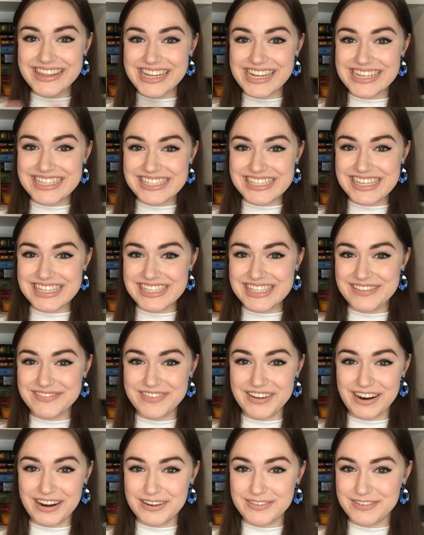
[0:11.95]
This is the
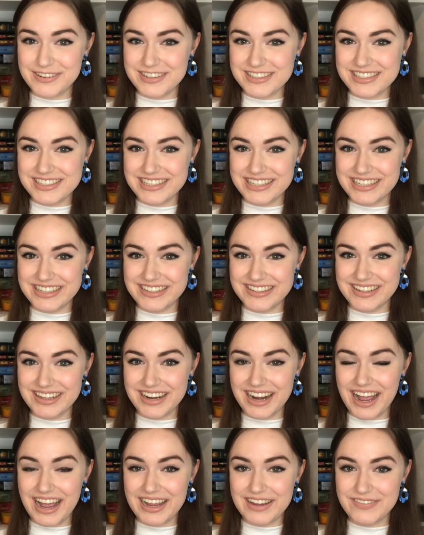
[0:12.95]
very first year
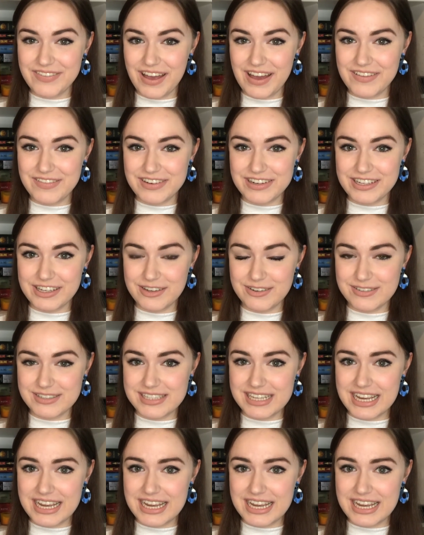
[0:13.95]
that I've ever used